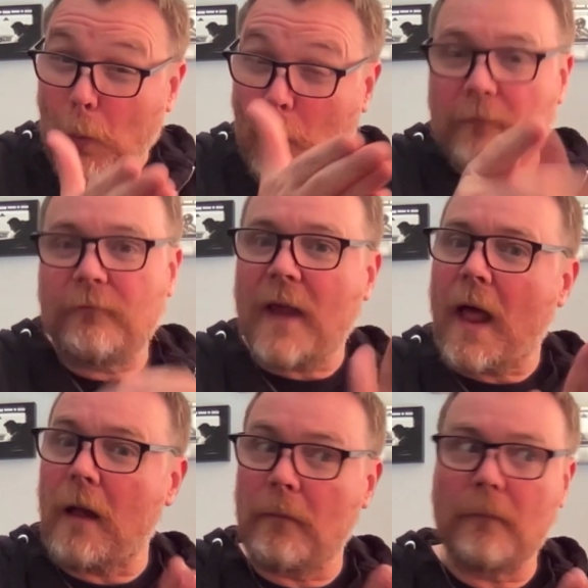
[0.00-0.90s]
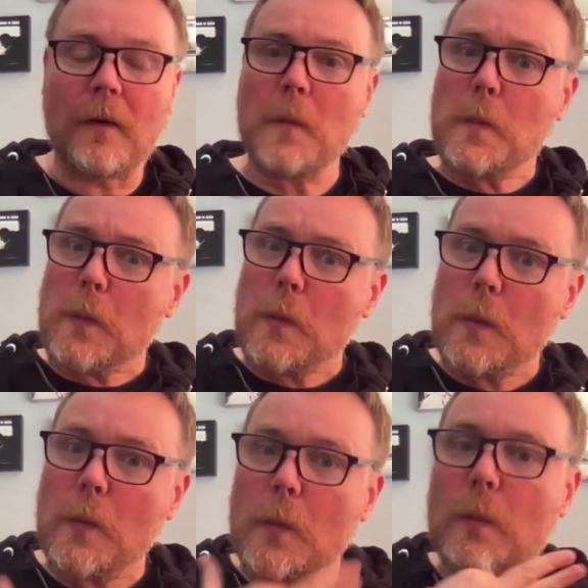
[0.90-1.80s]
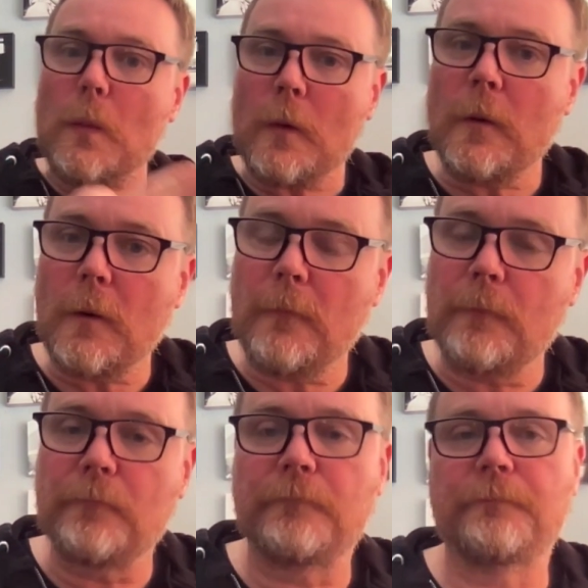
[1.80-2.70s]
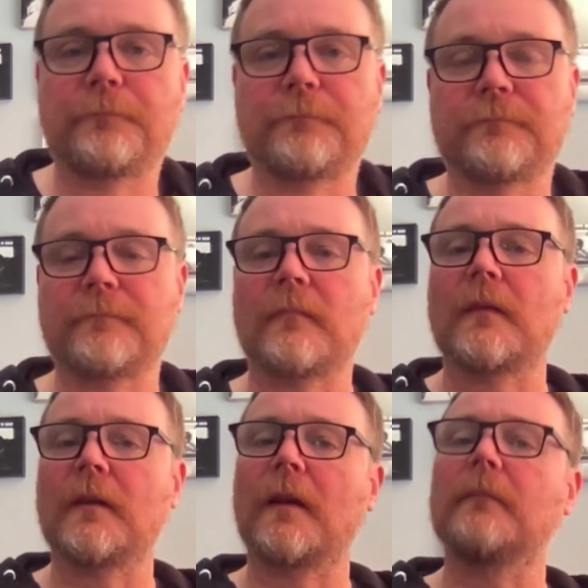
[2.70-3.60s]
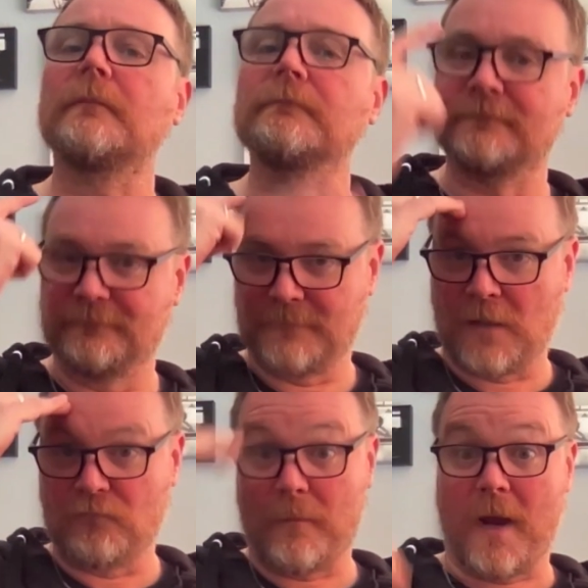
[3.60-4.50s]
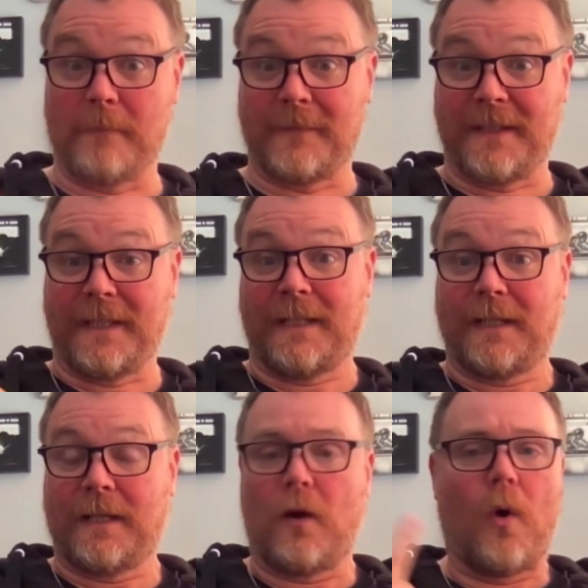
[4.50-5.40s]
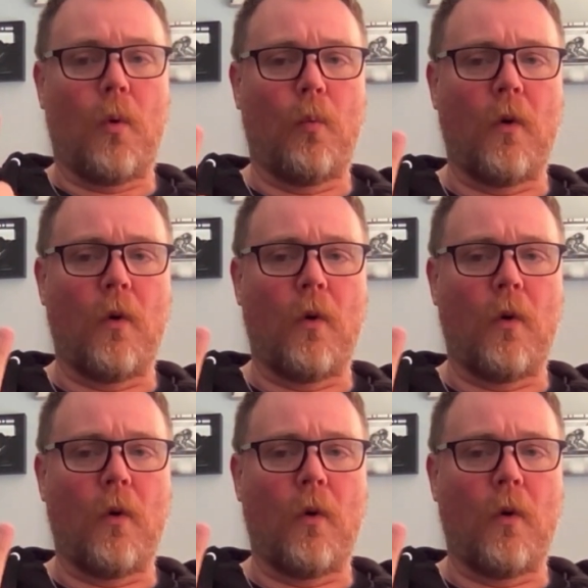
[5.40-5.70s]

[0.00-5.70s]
So a good writer can show a very strong story through very few